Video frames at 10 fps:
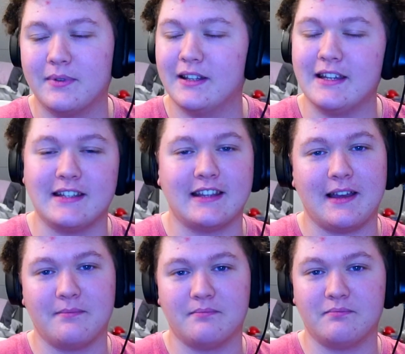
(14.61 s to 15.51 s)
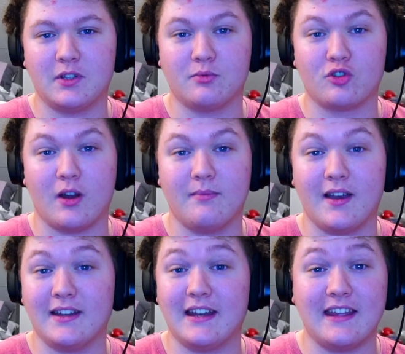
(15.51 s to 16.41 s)
please hit that subscribe
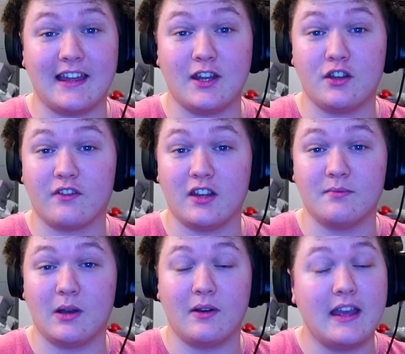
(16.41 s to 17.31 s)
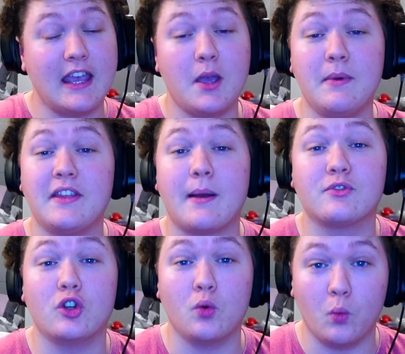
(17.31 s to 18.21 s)
button and hit that notification bell. It'd mean the
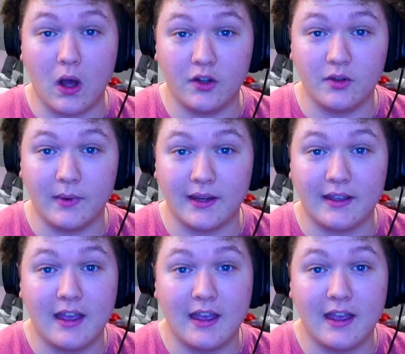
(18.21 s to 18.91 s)
absolute world to me.